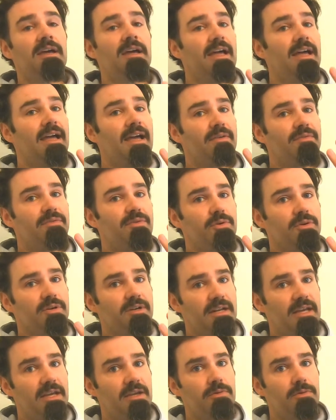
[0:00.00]
If you're
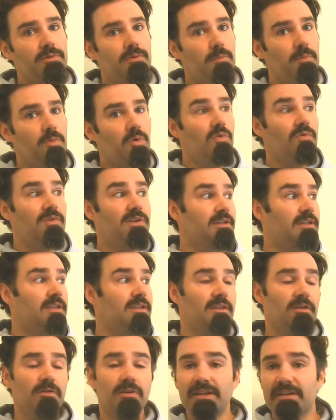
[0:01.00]
now moving in the
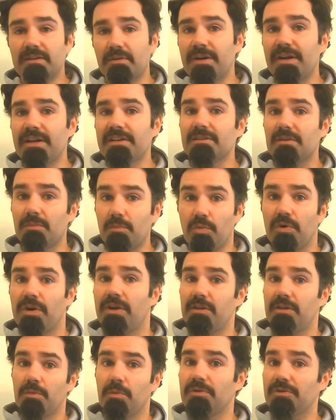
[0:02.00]
right direction and where
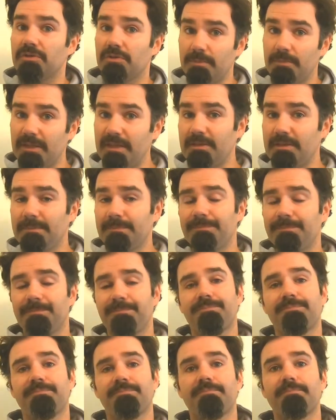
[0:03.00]
you want to be,
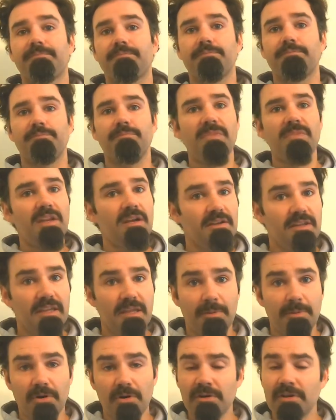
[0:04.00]
keep
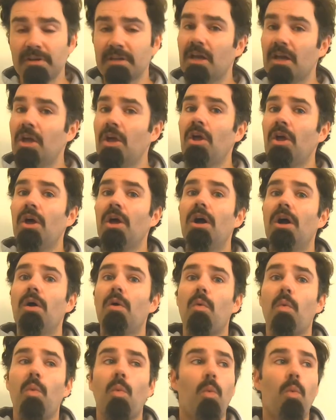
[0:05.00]
it on.
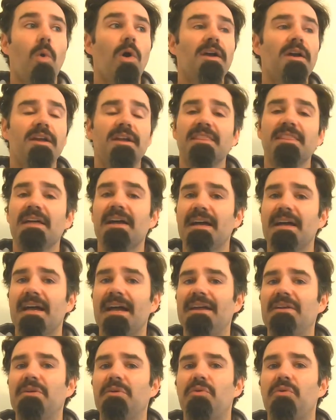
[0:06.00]
Work that
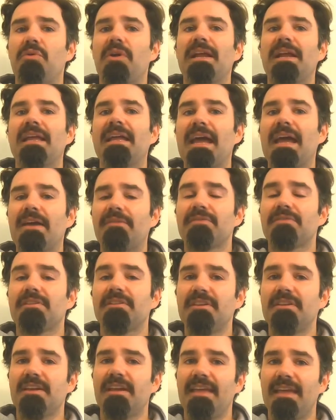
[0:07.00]
and wring everything
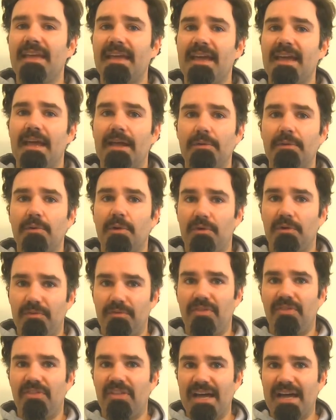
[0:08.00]
you can get out of
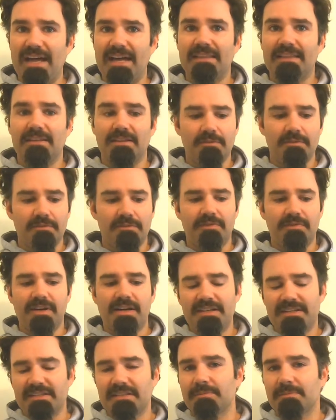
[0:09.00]
that very
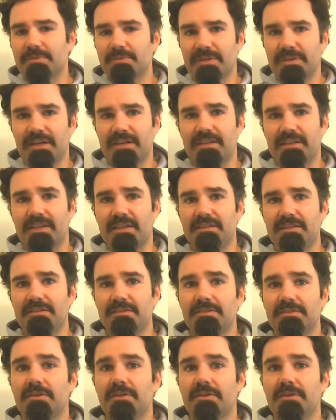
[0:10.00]
simple guidelines